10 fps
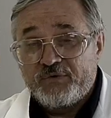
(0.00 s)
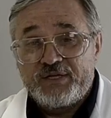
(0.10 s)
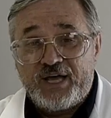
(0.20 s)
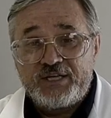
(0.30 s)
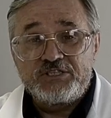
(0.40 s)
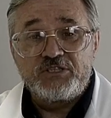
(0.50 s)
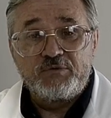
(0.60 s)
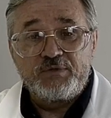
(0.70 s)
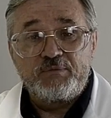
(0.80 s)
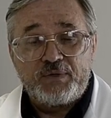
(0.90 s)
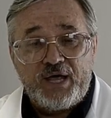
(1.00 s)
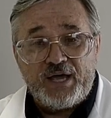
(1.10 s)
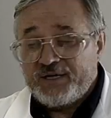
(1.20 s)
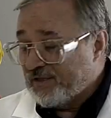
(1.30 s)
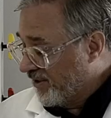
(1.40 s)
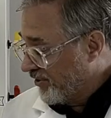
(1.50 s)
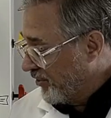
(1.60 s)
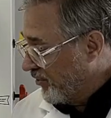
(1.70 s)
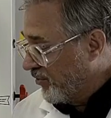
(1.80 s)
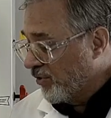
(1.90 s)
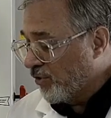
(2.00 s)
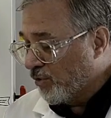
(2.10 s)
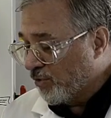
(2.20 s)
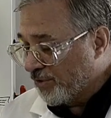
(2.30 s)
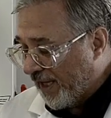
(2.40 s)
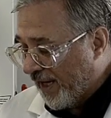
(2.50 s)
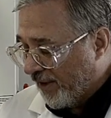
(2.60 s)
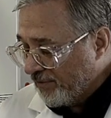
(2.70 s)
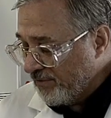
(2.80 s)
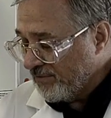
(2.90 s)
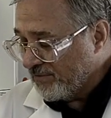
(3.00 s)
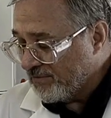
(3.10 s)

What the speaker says: we allow this aluminum block to cool down,